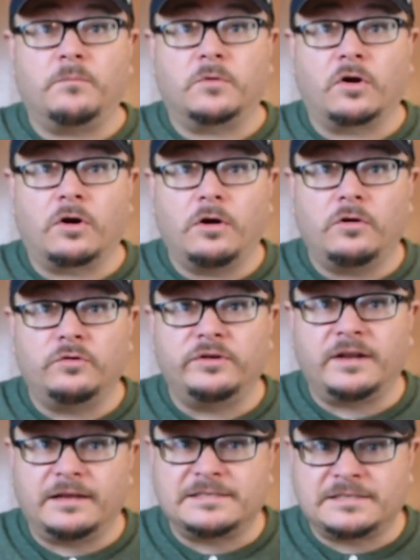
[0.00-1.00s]
girl who
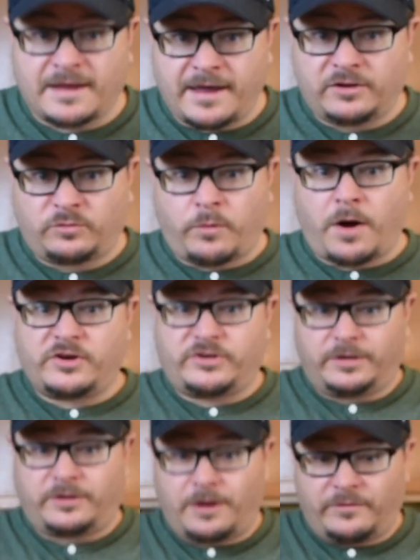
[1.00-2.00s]
did a science
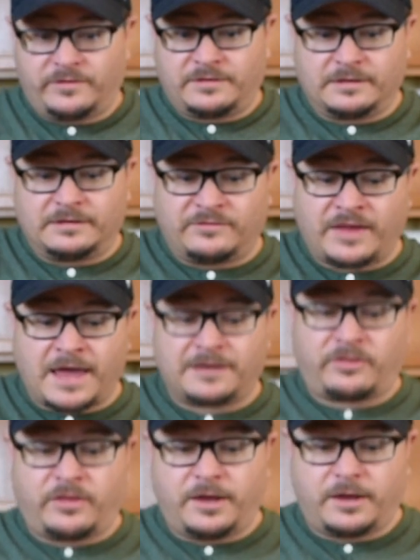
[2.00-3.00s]
project on this
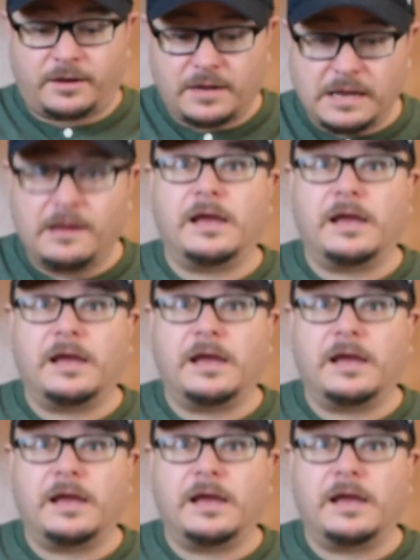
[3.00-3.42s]
exact thing,